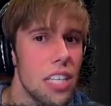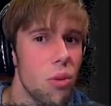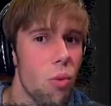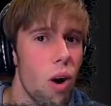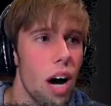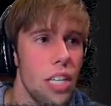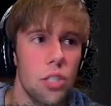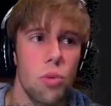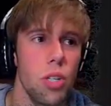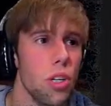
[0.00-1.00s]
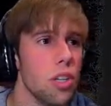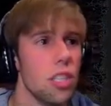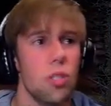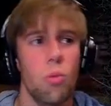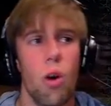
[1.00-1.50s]
Is that the wall? I swear to
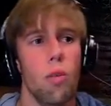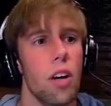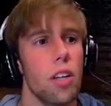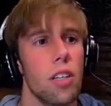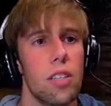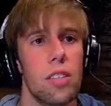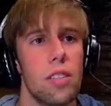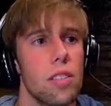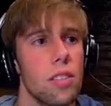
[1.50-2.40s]
God, that's the Walrider.